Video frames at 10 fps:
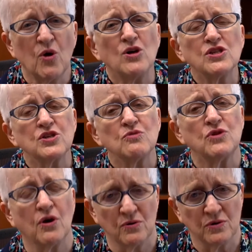also
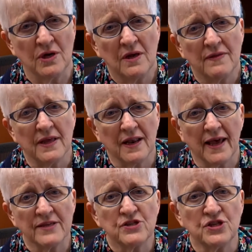know that
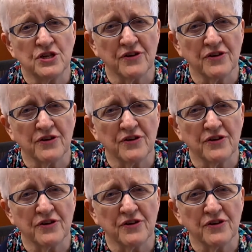last year,